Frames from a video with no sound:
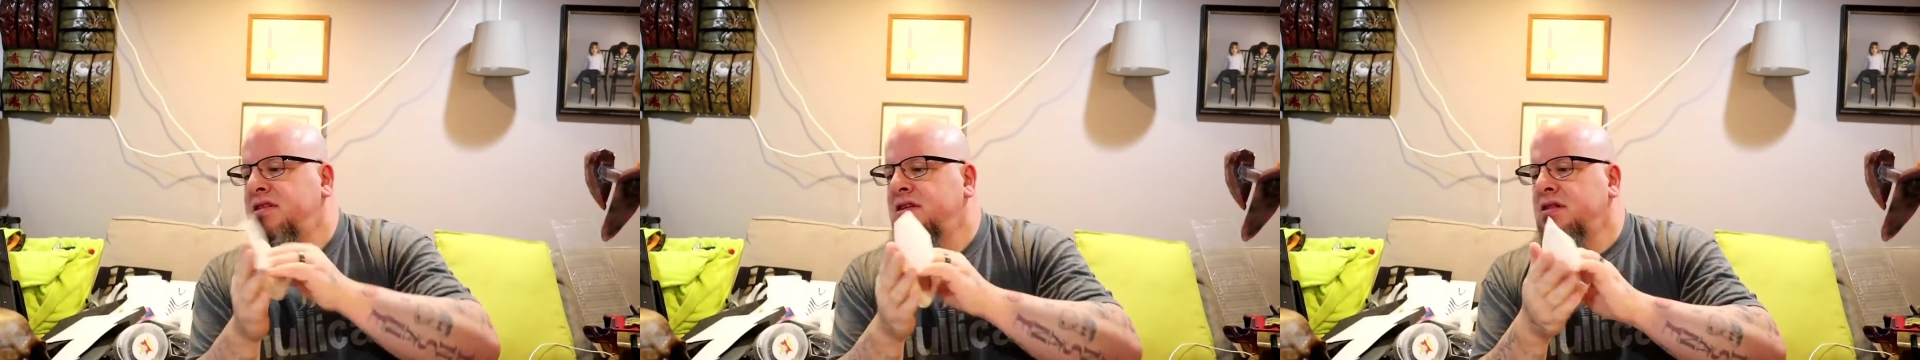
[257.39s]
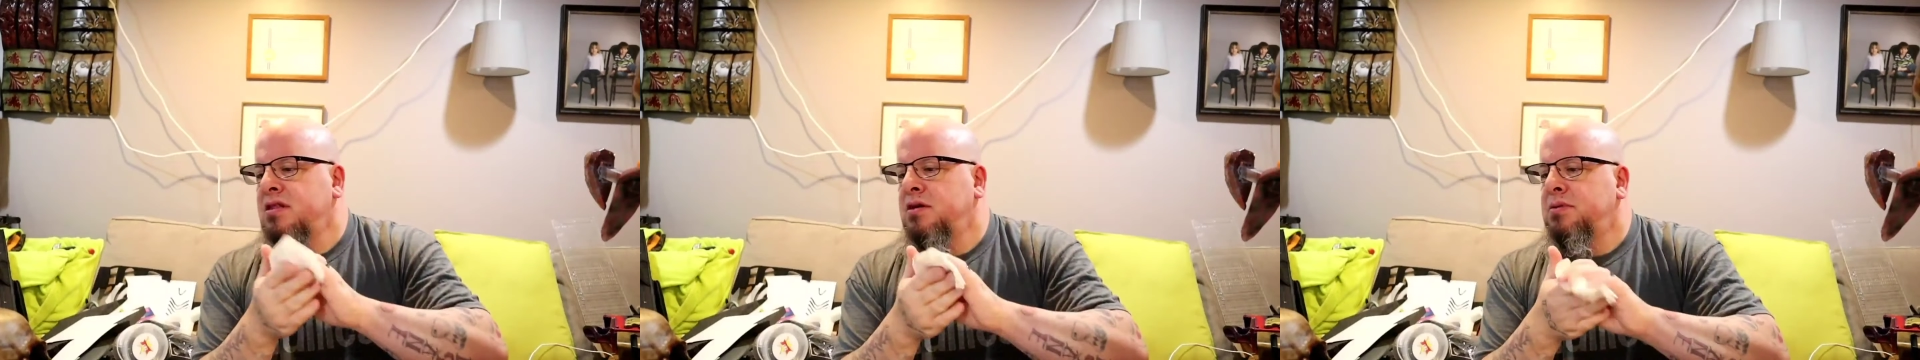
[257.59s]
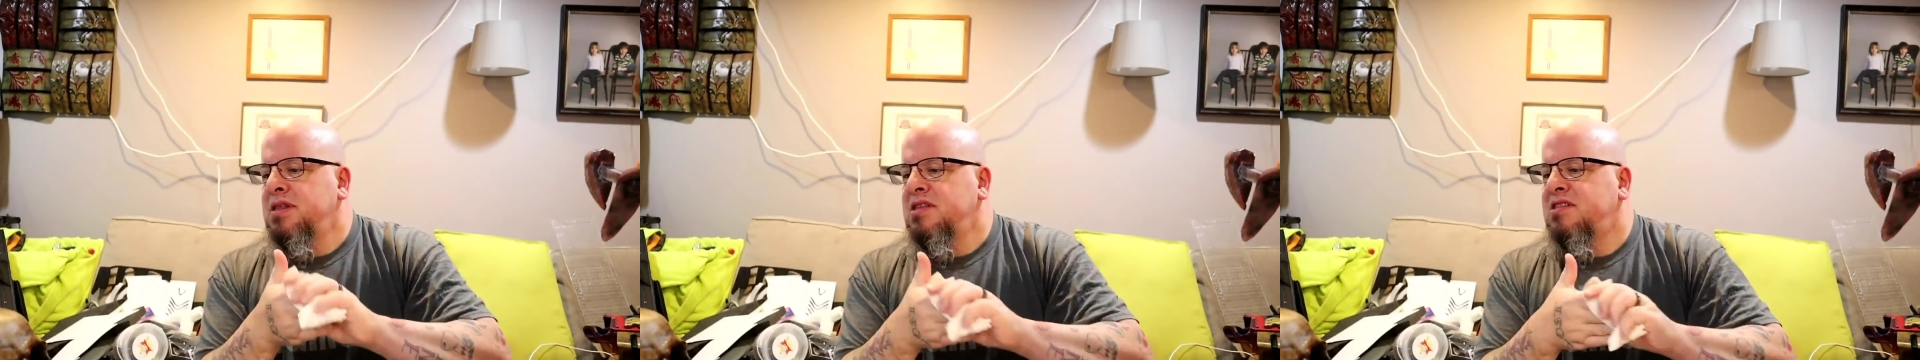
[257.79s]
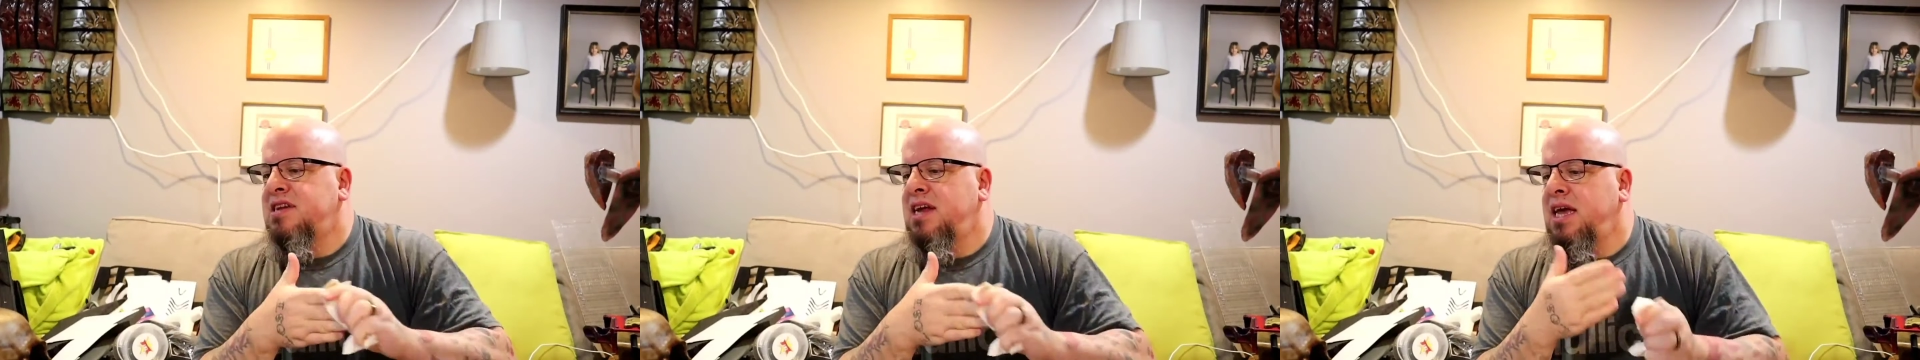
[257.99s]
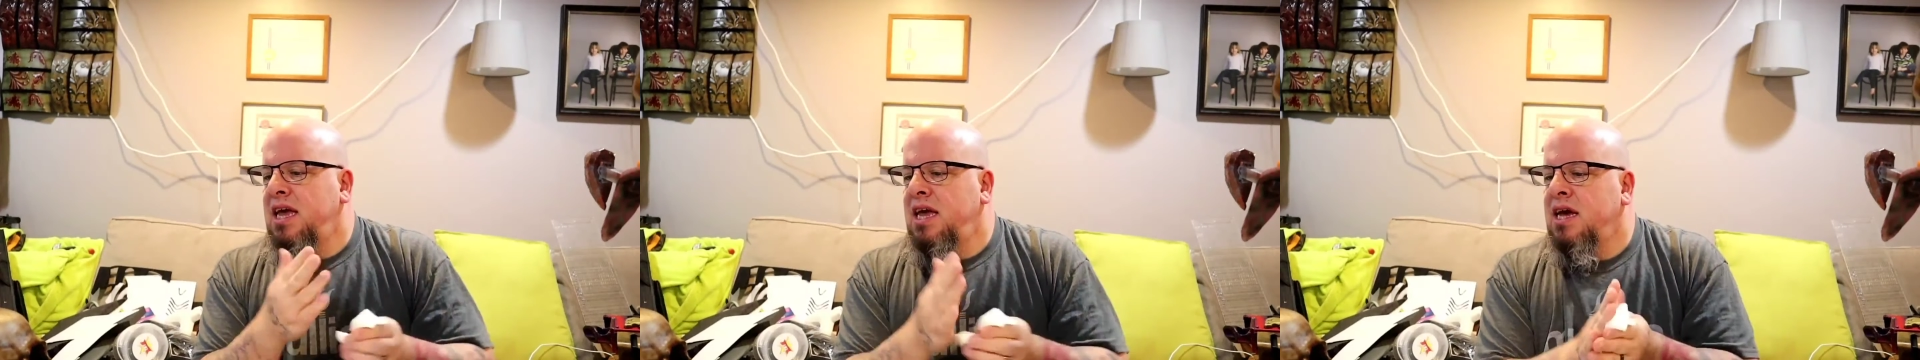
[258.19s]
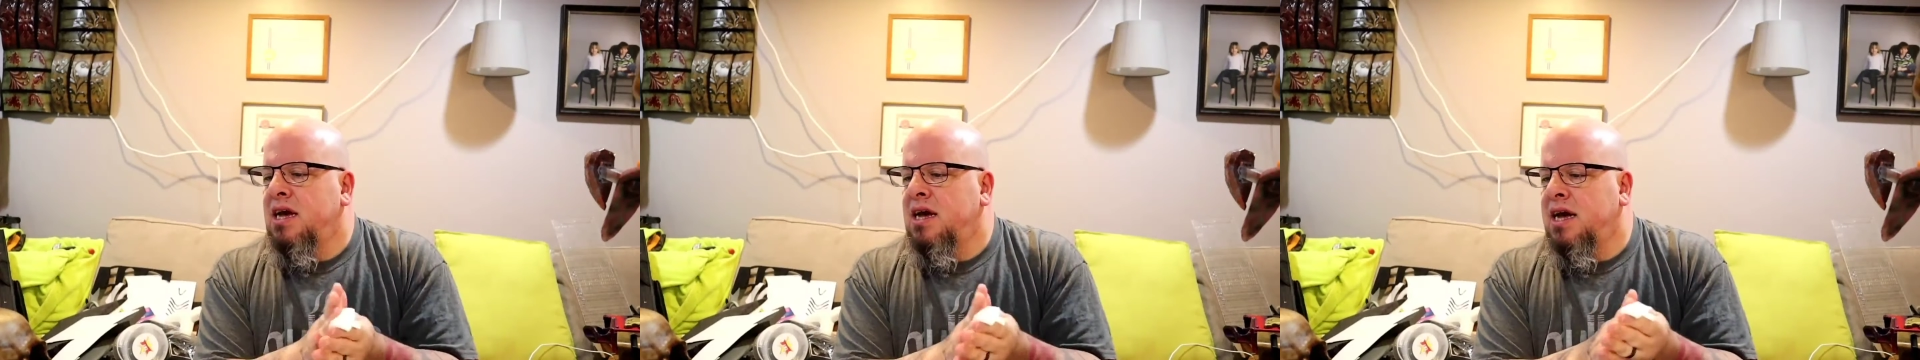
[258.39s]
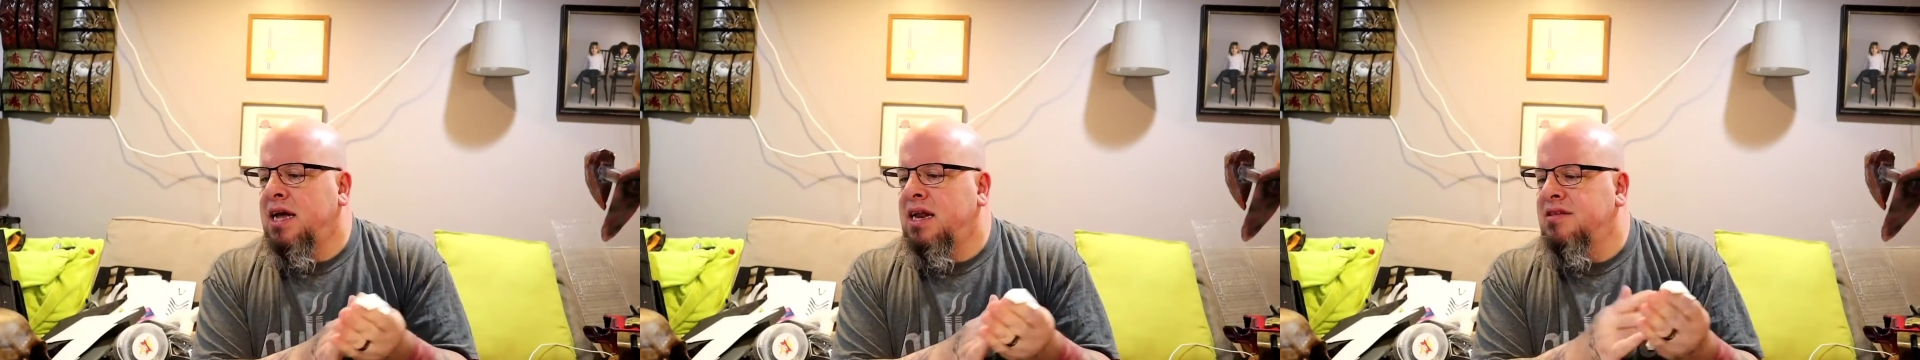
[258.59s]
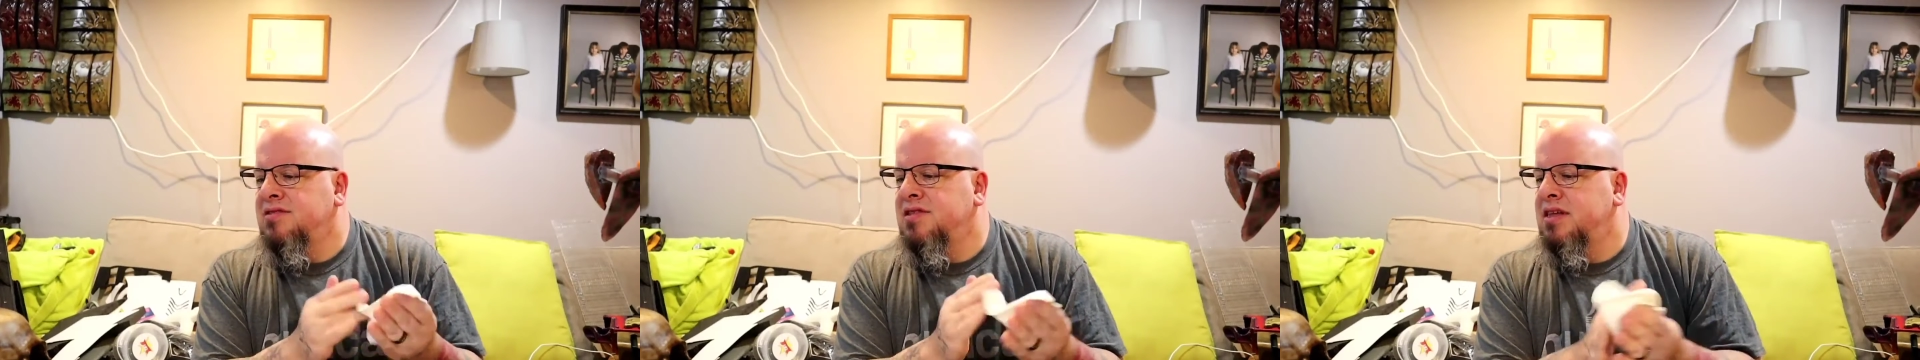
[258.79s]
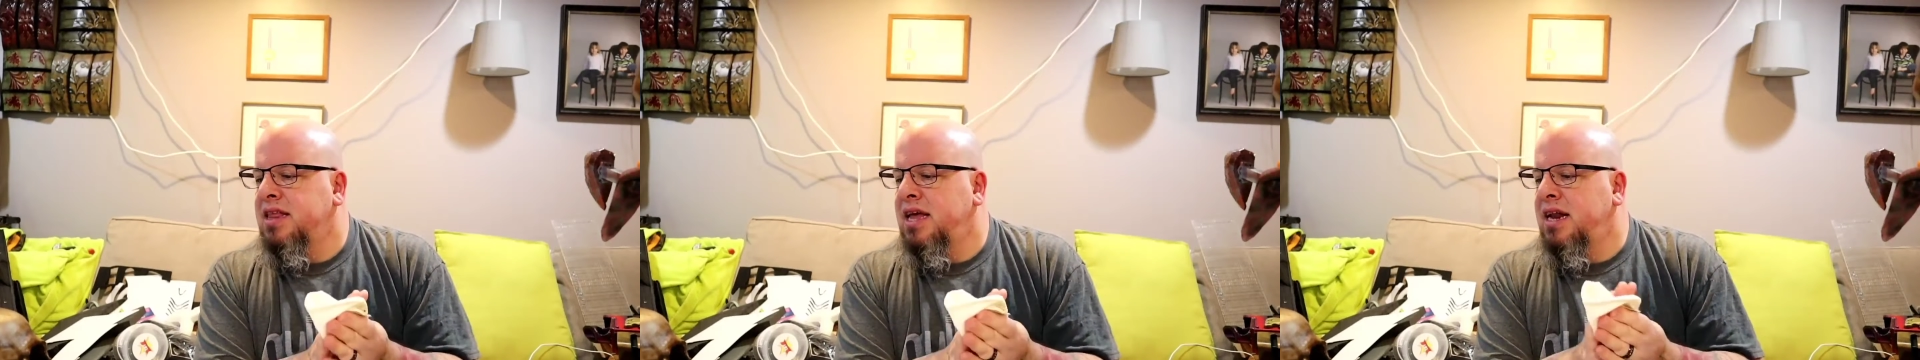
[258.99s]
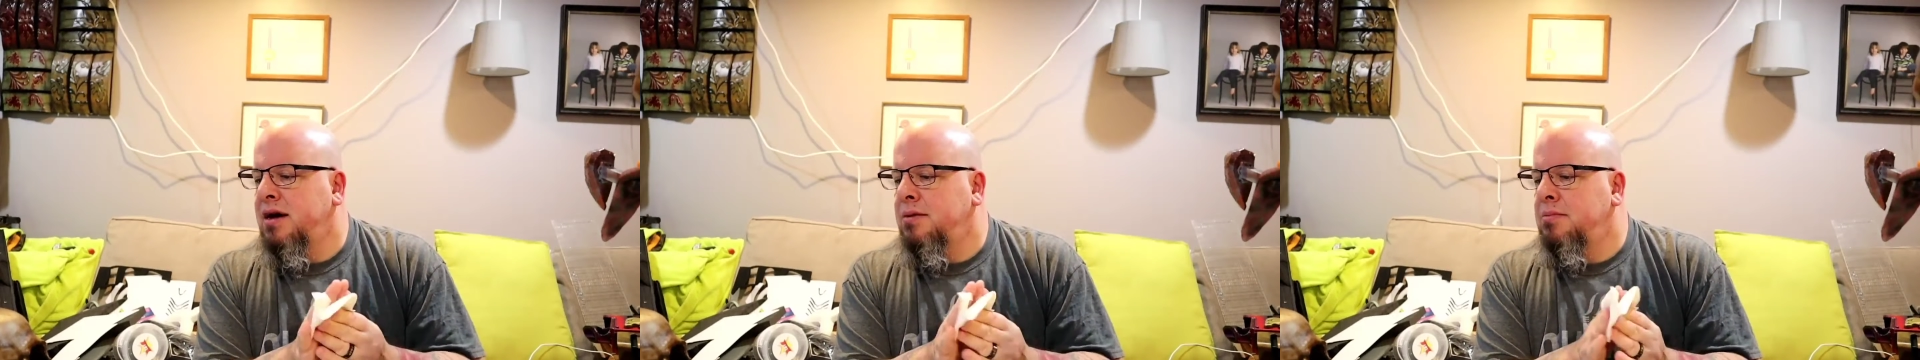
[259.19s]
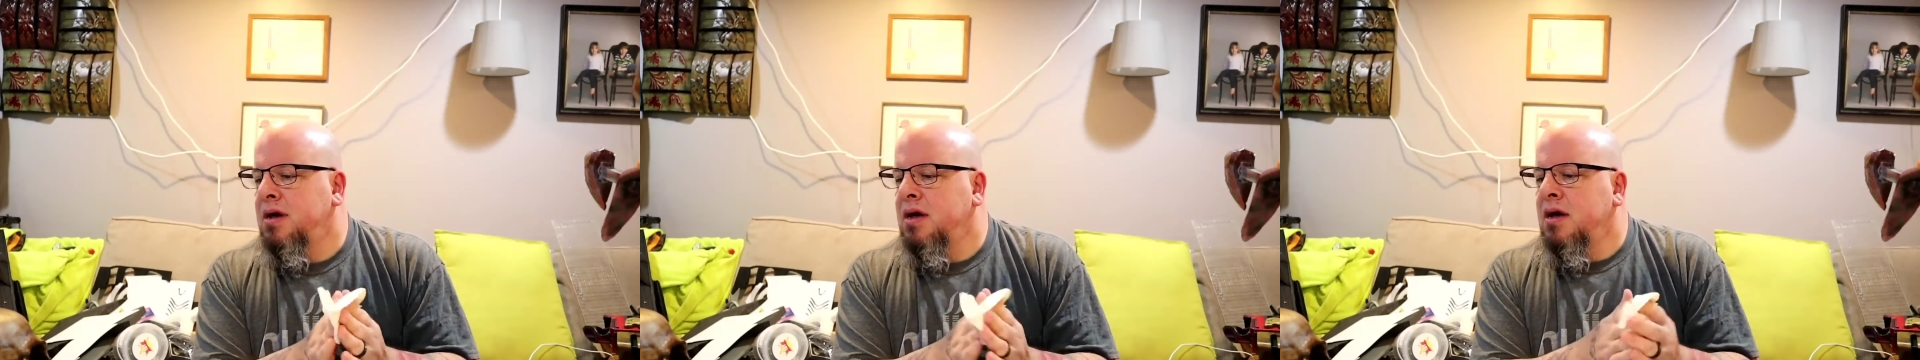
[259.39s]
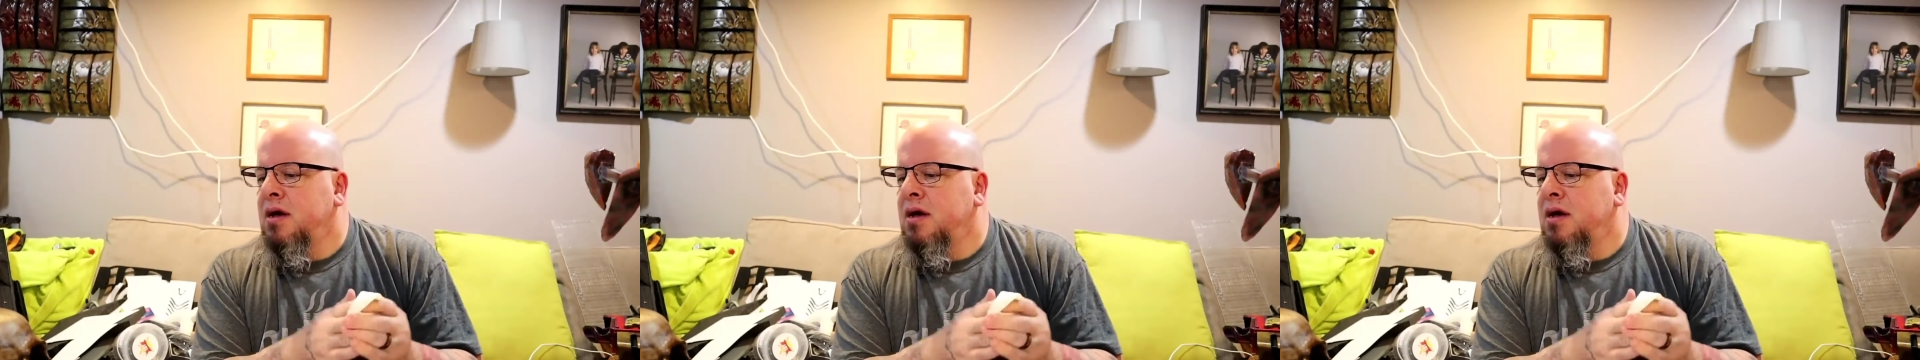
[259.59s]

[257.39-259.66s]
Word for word: still a little bit sticky. I gotta seal that up.